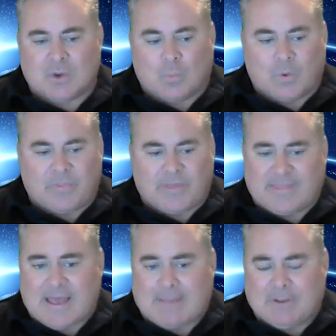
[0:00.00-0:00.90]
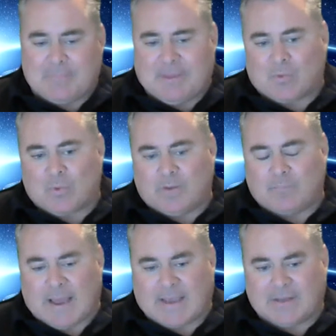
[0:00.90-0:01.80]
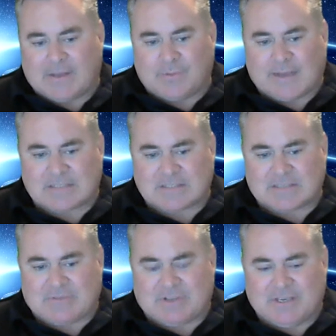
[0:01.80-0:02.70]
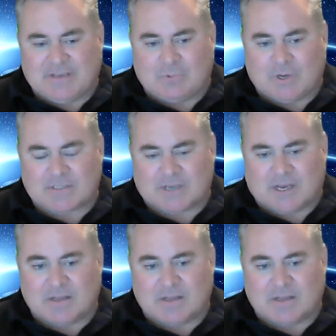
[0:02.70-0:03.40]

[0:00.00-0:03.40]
One thing that happened to Bitcoin back in 2017 was